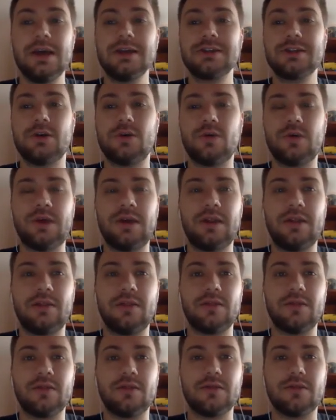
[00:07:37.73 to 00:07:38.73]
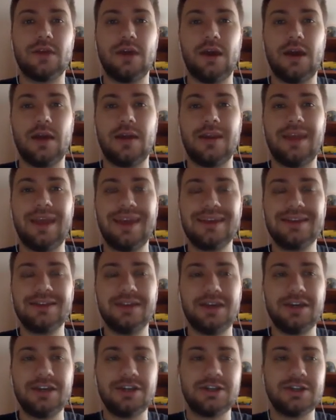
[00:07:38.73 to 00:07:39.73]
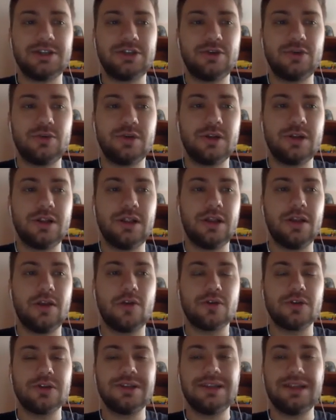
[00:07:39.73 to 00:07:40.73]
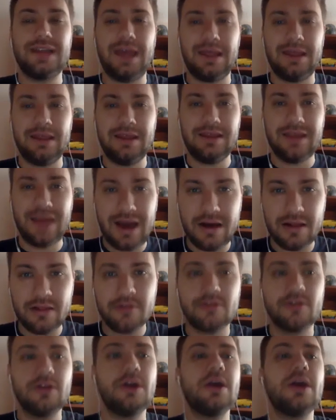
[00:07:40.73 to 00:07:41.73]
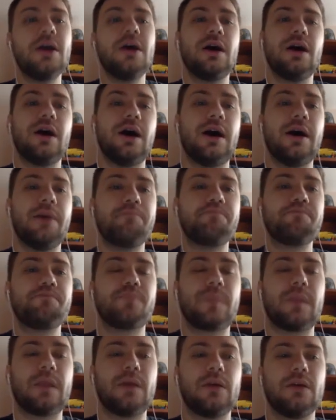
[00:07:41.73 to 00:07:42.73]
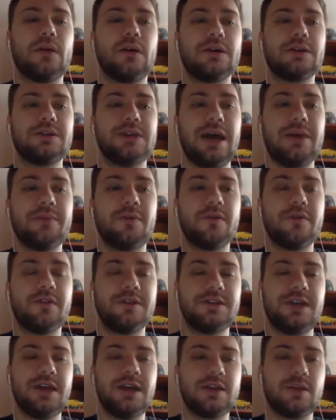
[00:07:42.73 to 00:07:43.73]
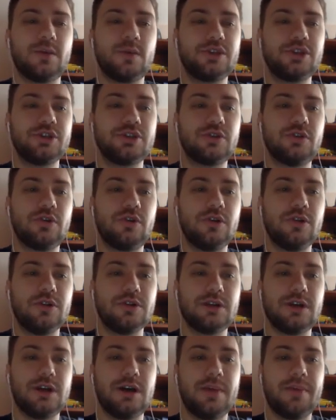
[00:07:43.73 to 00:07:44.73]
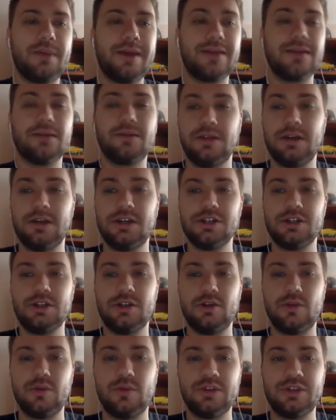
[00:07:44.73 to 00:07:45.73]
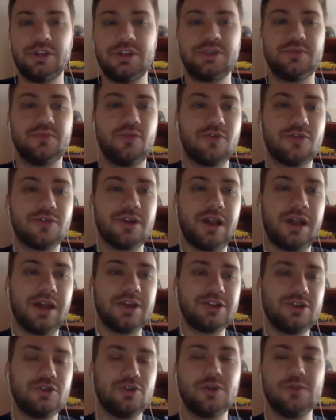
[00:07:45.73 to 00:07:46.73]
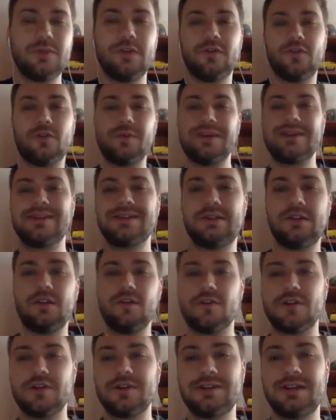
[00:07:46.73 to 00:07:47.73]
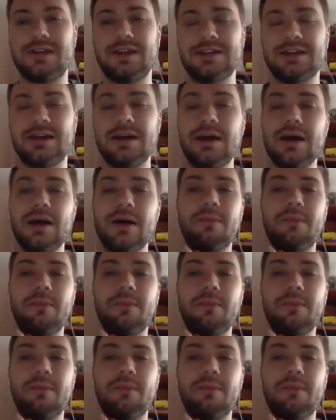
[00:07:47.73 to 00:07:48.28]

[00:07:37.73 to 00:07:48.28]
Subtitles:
So in the next sessions, you will learn another type of the data, which is called Python dictionary, which is more like suitable for mixing different data.